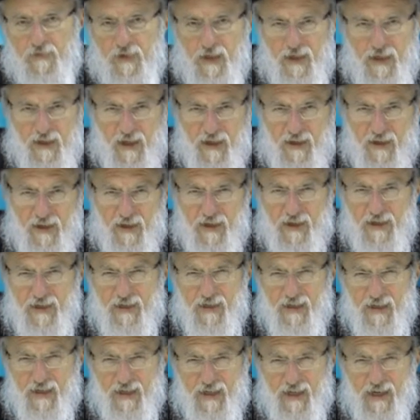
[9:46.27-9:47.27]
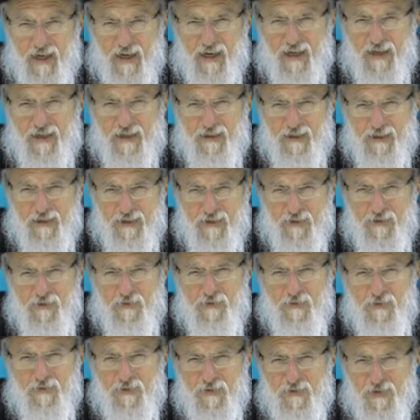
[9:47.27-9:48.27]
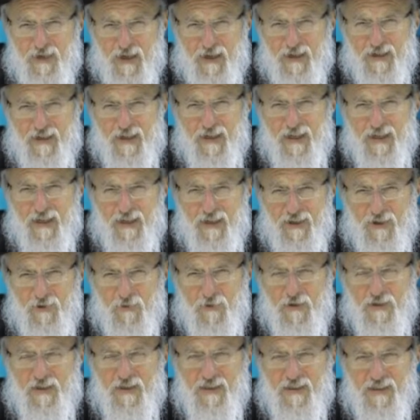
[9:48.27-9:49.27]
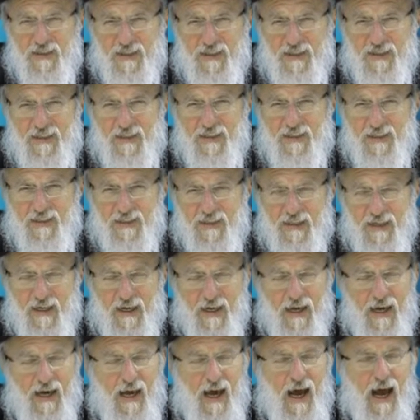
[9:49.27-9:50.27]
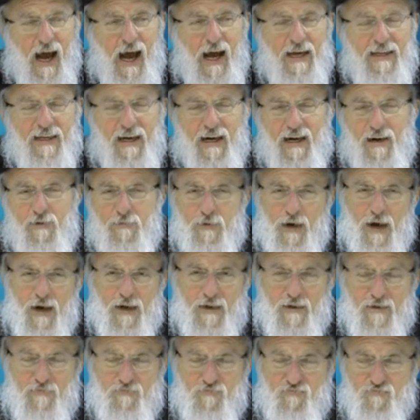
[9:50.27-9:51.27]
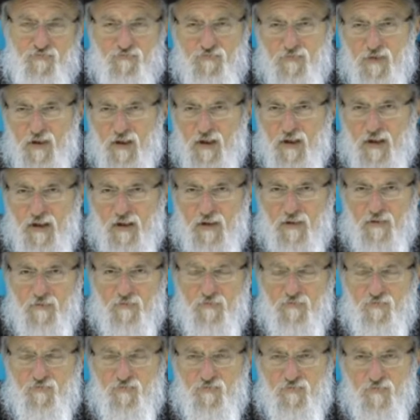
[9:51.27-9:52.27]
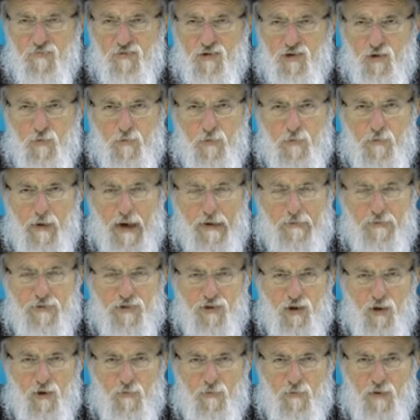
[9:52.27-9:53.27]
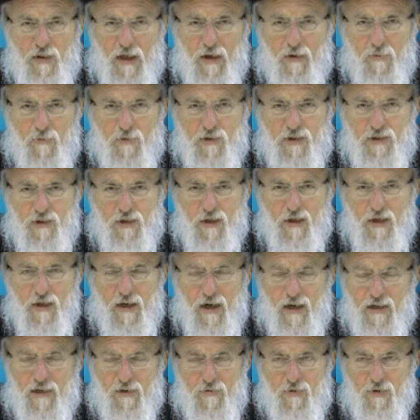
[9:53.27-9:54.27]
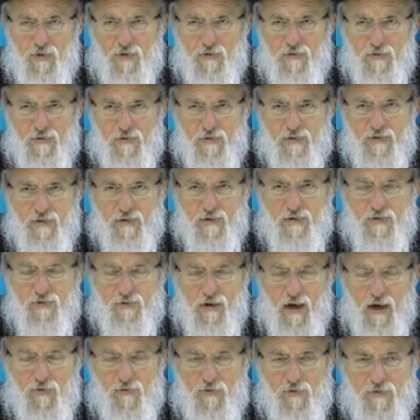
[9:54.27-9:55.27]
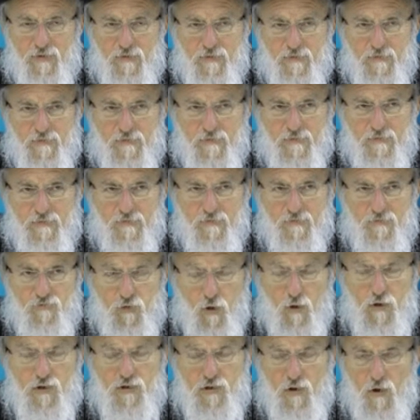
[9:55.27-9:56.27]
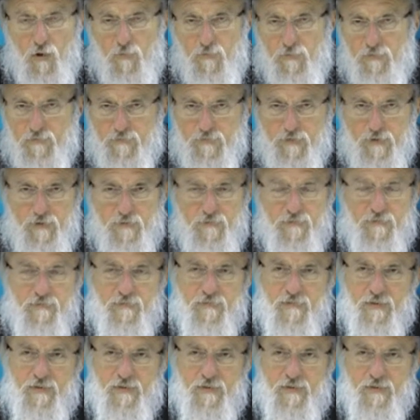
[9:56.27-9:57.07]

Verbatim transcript: And I think, I got a clue. I think I know what this is. I take out my uh, super microscope, without which I, uh, I never travel, fluoroscope, you know.